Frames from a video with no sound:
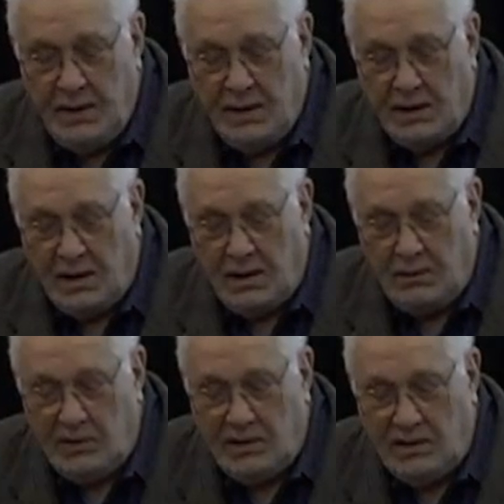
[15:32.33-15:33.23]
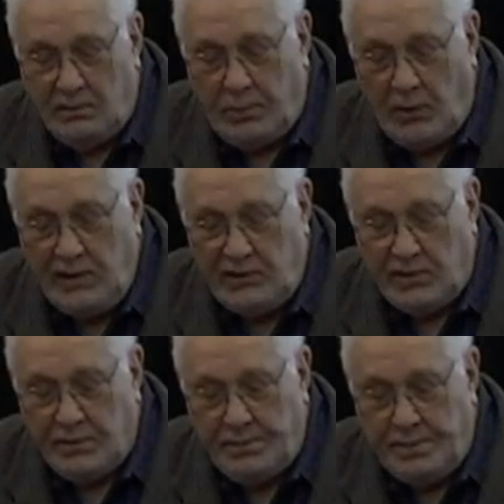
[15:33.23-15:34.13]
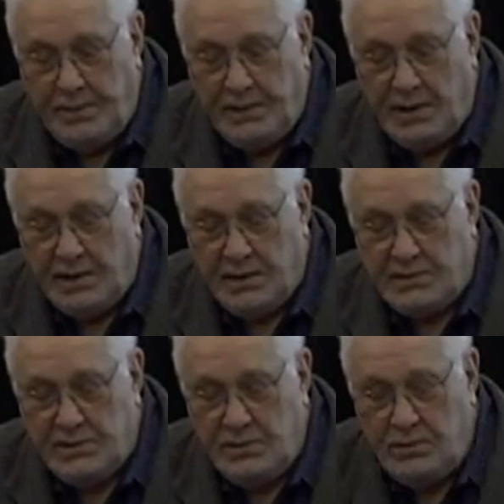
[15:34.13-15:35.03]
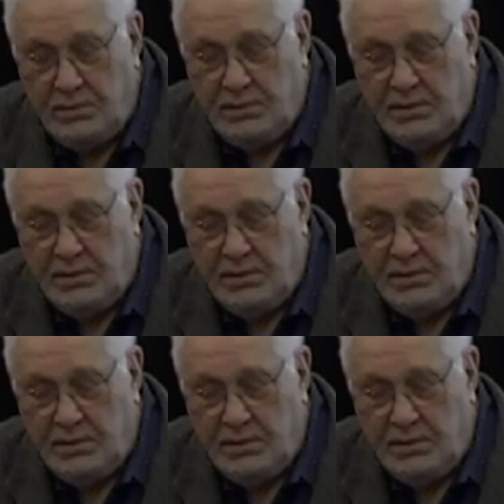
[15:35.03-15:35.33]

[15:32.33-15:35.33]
with a little pointer to